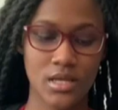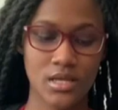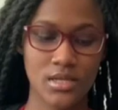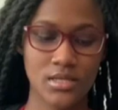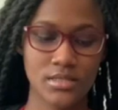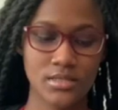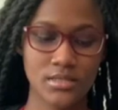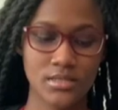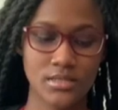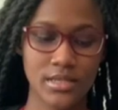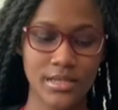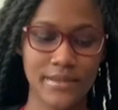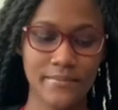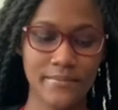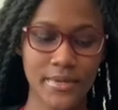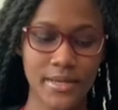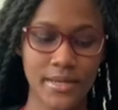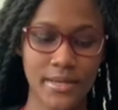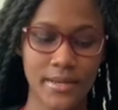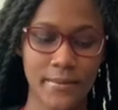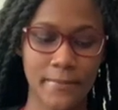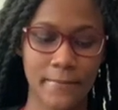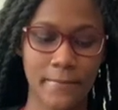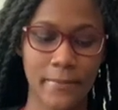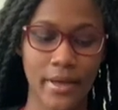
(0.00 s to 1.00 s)

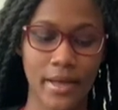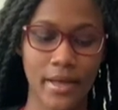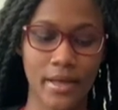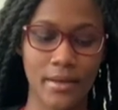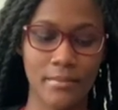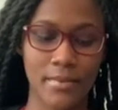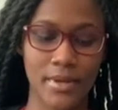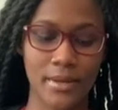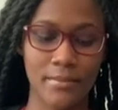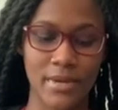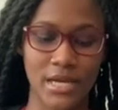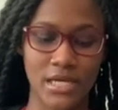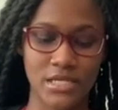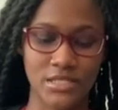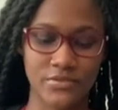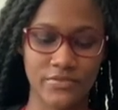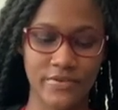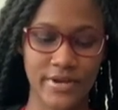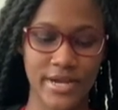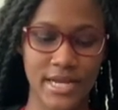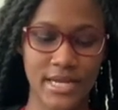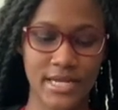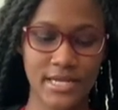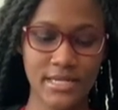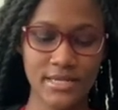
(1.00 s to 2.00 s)
statement by my best
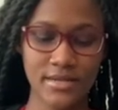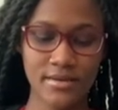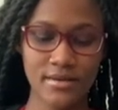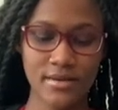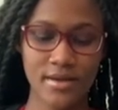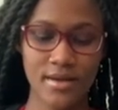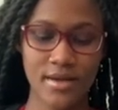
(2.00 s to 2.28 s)
friend.